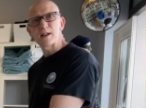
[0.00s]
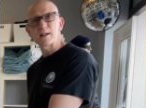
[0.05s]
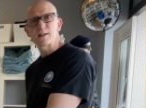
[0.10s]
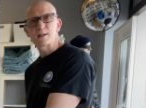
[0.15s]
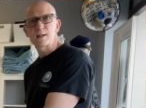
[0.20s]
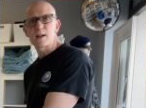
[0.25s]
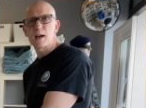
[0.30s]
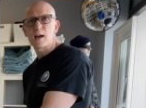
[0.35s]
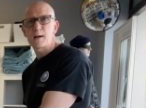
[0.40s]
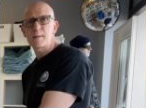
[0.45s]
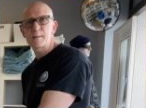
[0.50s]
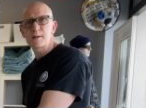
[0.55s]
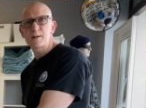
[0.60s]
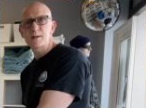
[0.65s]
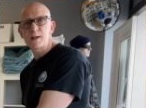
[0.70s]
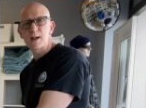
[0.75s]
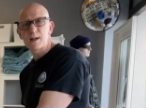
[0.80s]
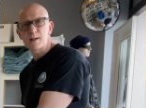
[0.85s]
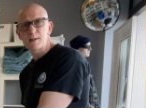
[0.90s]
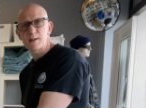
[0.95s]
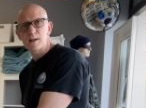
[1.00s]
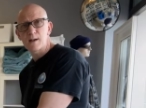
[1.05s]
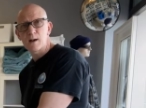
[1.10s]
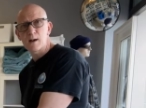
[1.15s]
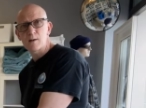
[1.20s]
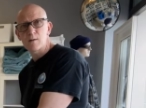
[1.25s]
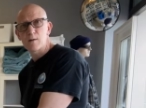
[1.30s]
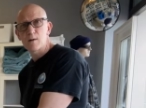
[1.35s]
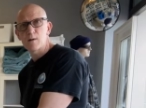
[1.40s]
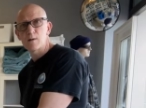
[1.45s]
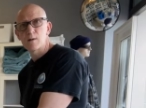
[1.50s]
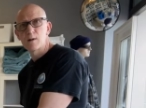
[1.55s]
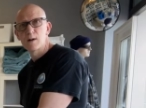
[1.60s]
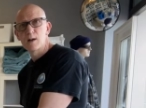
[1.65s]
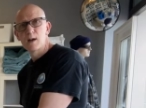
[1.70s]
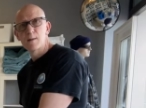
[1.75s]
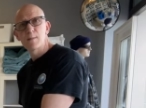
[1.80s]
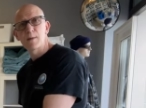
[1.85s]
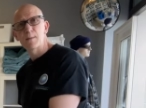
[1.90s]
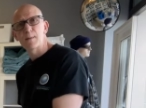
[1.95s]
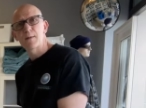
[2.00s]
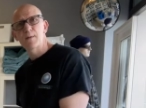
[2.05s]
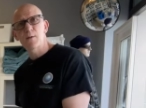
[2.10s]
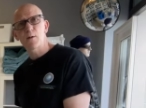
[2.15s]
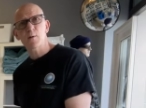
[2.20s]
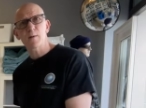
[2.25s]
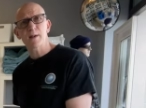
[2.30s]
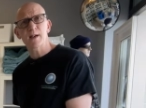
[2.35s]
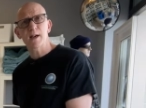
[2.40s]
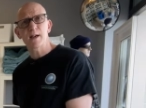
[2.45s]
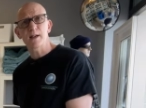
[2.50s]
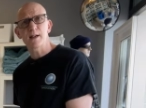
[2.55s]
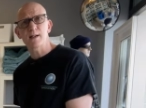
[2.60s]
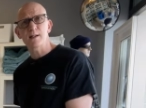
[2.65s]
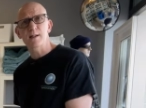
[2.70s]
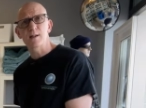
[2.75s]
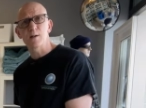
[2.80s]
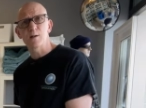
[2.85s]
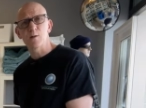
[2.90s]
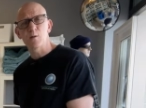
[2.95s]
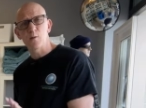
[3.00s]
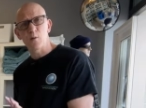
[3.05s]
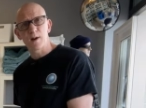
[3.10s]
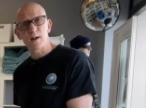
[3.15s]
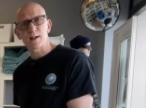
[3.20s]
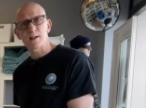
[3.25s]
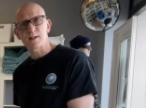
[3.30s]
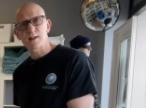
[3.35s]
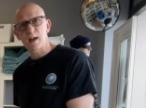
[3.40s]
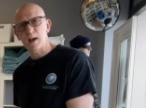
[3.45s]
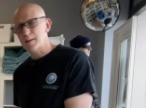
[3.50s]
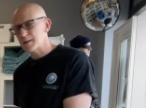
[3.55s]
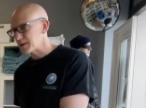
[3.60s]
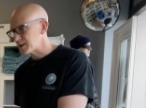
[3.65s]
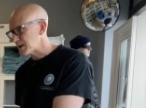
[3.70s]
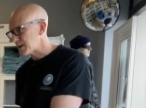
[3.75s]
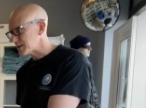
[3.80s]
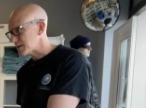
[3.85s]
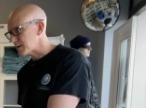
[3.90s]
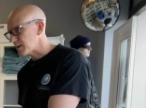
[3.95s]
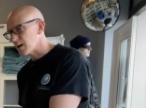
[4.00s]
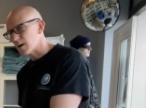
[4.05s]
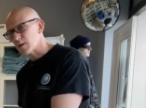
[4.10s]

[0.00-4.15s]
it's time to change the RO. But before we get into when it's time to change the